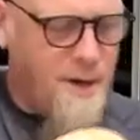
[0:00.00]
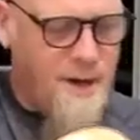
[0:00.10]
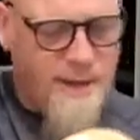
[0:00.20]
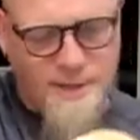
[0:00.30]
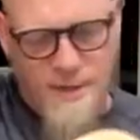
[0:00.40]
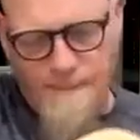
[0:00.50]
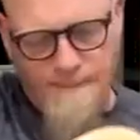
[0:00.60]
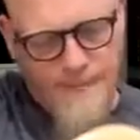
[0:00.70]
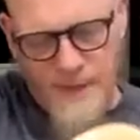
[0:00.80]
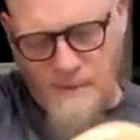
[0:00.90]
And so
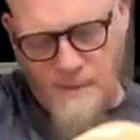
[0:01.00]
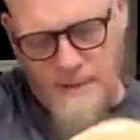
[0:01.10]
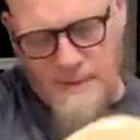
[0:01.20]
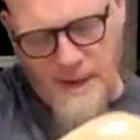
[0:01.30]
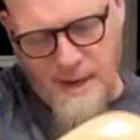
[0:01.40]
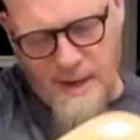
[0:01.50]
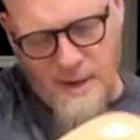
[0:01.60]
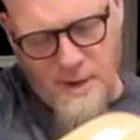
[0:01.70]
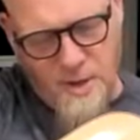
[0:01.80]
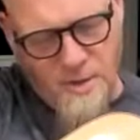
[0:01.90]
one of my
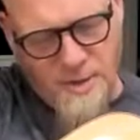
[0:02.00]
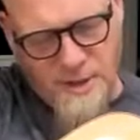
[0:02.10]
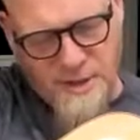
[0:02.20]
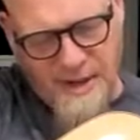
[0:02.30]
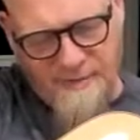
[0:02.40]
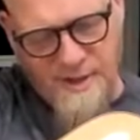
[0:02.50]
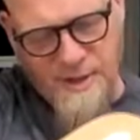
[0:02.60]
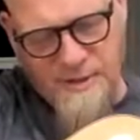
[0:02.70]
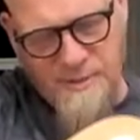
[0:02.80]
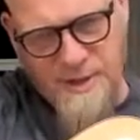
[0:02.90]
huge
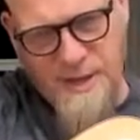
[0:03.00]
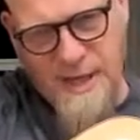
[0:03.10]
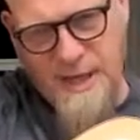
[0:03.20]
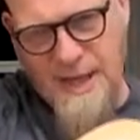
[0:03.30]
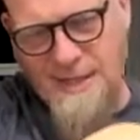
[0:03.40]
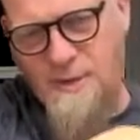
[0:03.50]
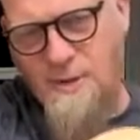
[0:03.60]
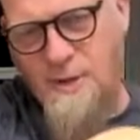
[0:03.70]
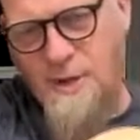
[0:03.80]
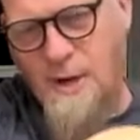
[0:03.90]
discoveries was in classical
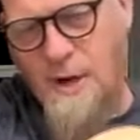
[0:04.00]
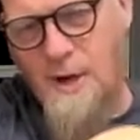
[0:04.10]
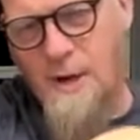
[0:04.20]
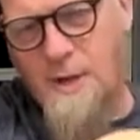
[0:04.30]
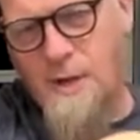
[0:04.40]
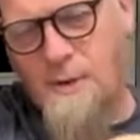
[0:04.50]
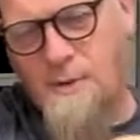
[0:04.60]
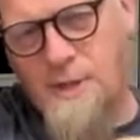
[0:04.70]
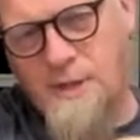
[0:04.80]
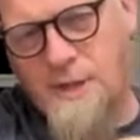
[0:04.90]
guitar
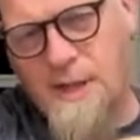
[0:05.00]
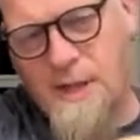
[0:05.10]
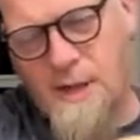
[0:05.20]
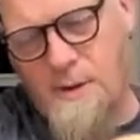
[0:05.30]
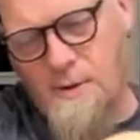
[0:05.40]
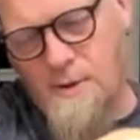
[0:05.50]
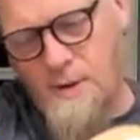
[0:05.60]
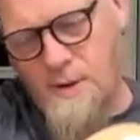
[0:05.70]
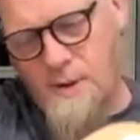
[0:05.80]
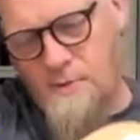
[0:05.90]
was
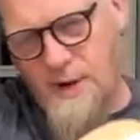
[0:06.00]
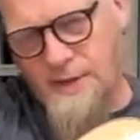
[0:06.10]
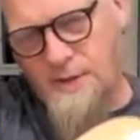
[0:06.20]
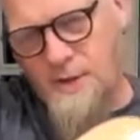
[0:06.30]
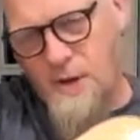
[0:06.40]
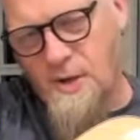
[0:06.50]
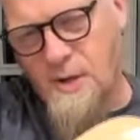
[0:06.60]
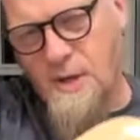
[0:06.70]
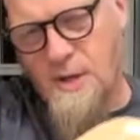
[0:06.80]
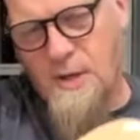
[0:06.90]
the rest stroke
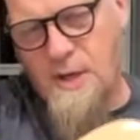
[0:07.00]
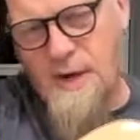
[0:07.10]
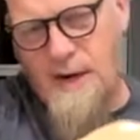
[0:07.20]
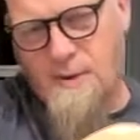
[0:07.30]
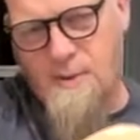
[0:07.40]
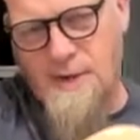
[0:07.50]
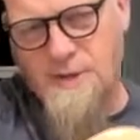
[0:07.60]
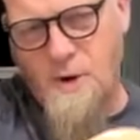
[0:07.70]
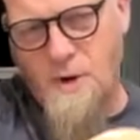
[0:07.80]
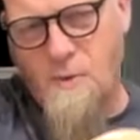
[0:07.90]
and how the rest
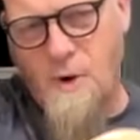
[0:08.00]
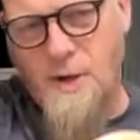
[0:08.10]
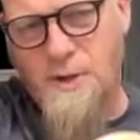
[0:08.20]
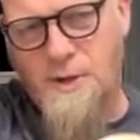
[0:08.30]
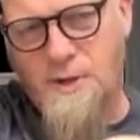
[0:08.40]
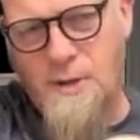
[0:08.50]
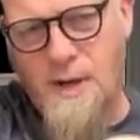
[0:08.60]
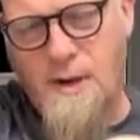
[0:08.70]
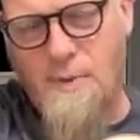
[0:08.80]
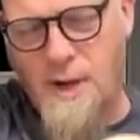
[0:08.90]
stroke works.
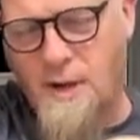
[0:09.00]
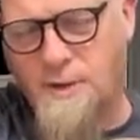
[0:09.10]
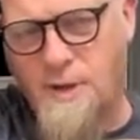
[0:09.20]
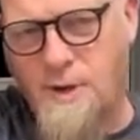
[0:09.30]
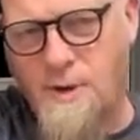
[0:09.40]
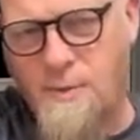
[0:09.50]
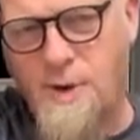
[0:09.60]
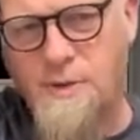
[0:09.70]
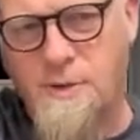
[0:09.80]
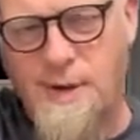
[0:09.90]
And we
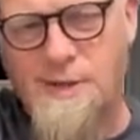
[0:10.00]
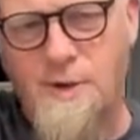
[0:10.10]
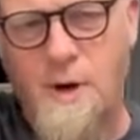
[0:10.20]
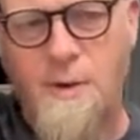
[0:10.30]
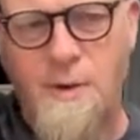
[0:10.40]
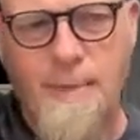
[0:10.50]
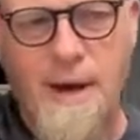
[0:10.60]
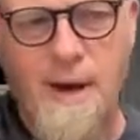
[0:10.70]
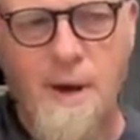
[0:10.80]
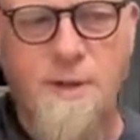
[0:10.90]
use a rest stroke with a
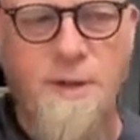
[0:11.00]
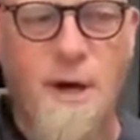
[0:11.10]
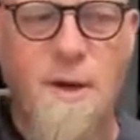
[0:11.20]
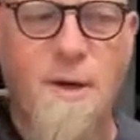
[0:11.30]
pick also.